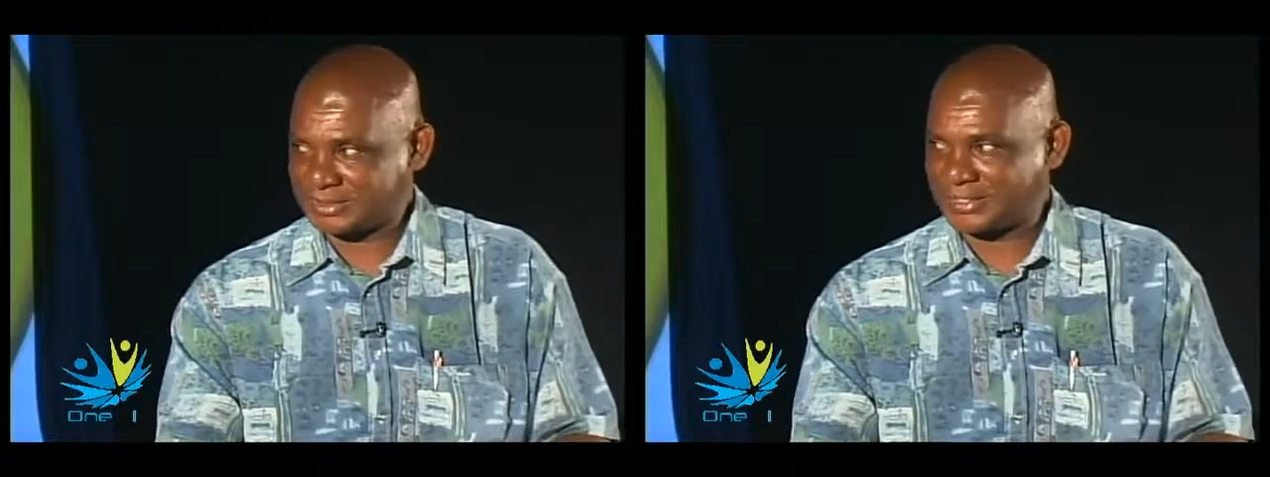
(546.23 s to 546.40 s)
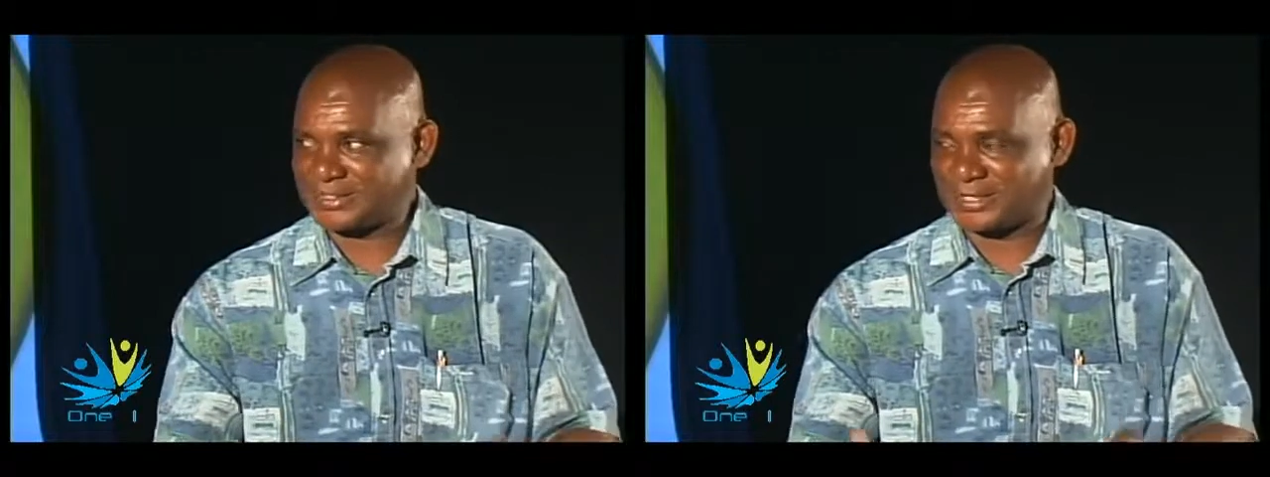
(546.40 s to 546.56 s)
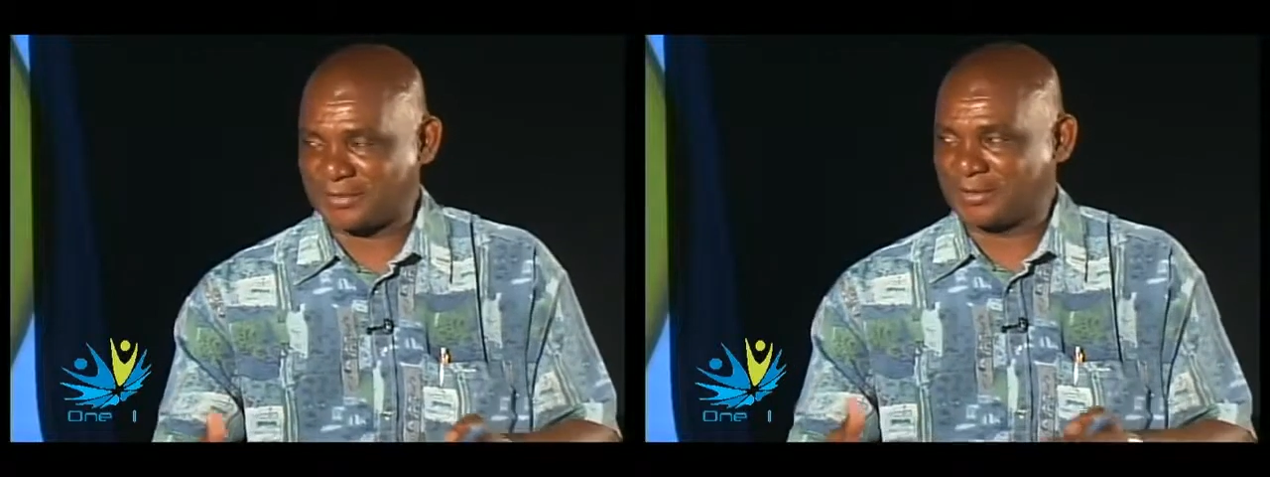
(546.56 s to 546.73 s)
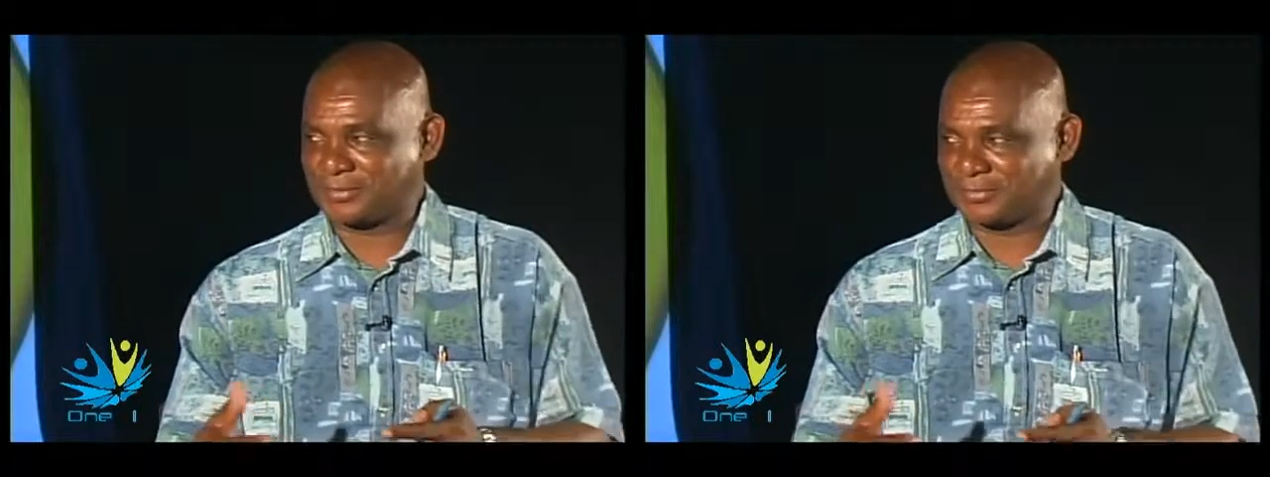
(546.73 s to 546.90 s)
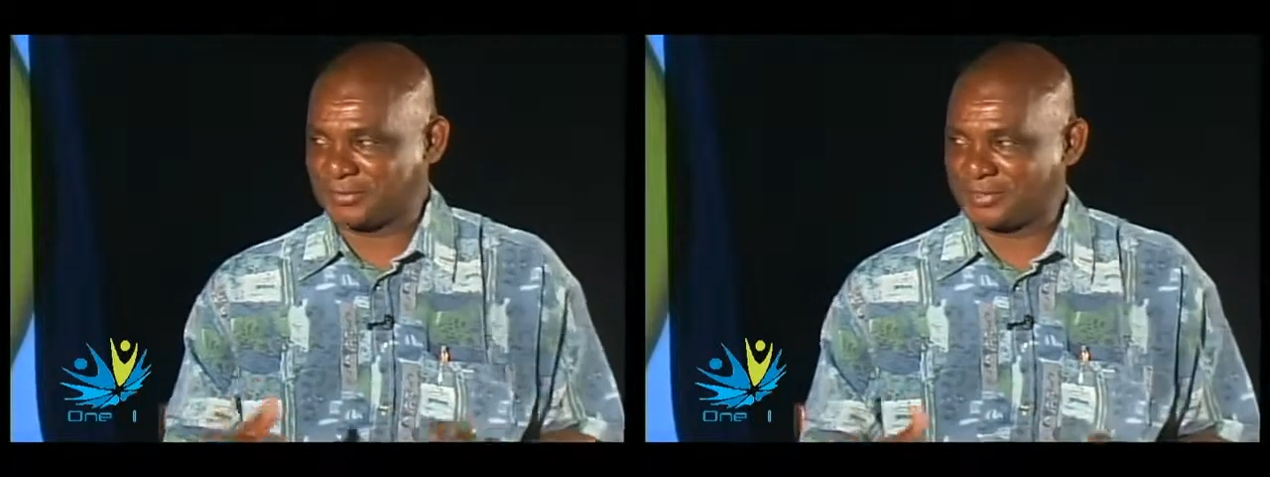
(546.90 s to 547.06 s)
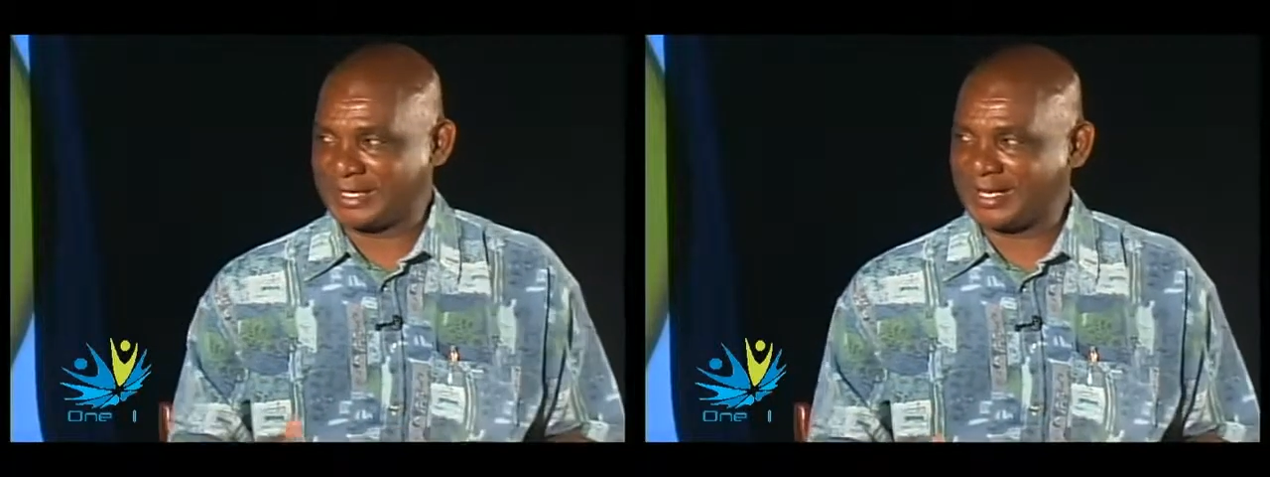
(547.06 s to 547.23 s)
just like what
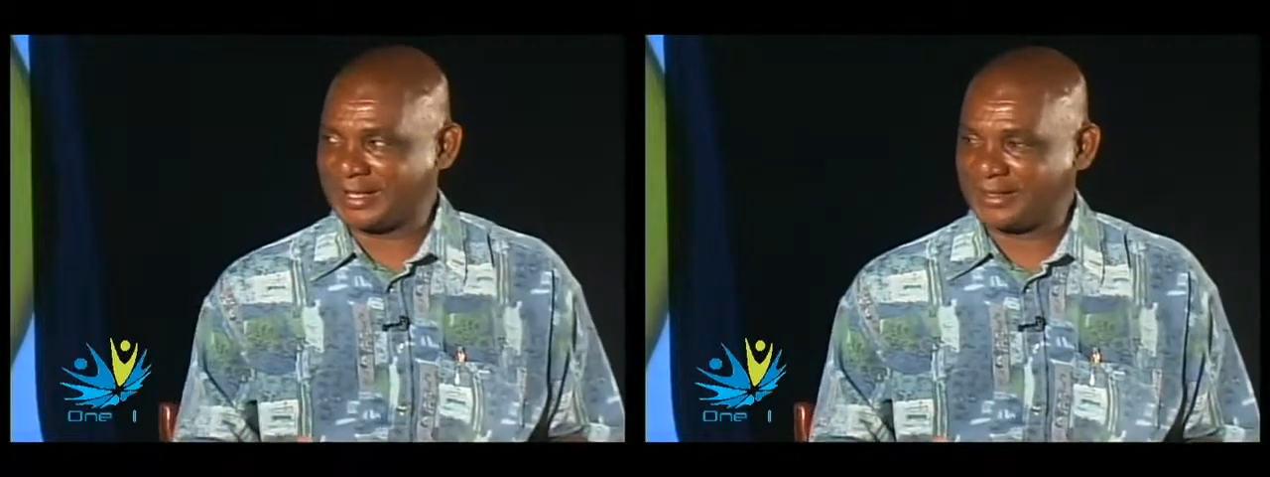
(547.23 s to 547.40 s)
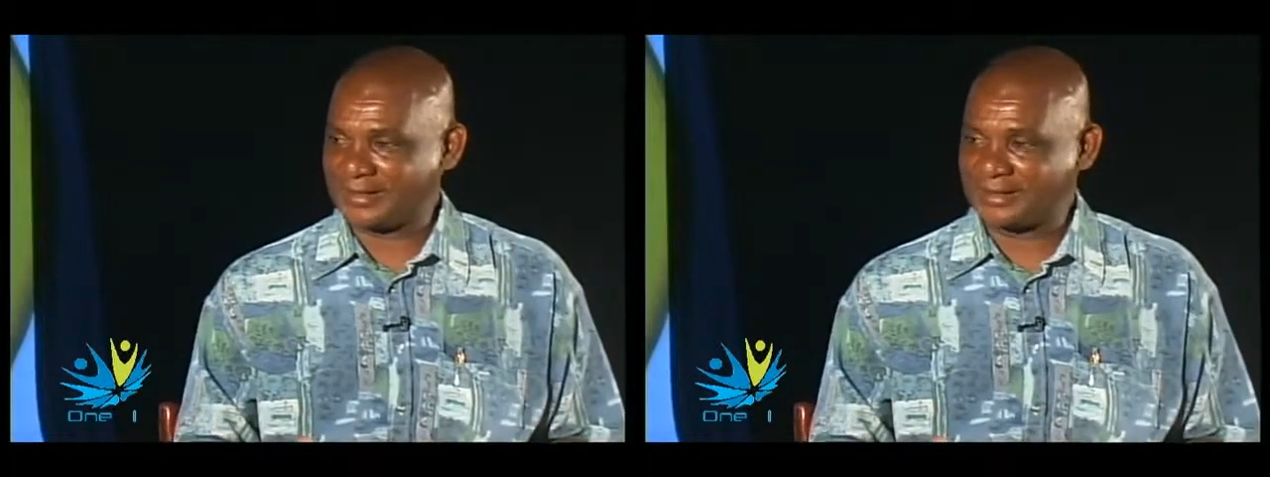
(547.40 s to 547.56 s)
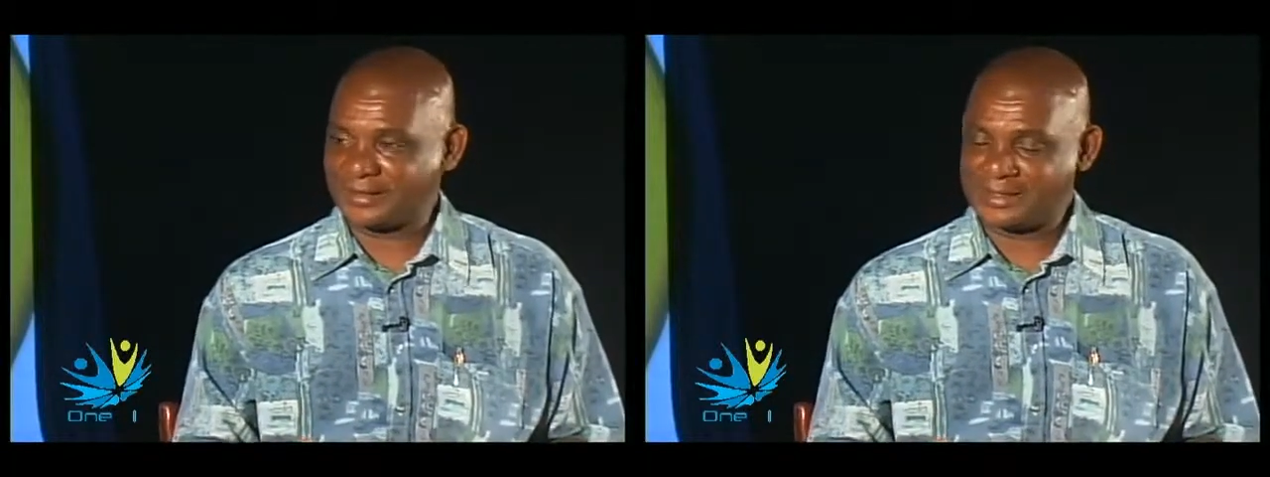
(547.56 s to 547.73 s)
we're doing here.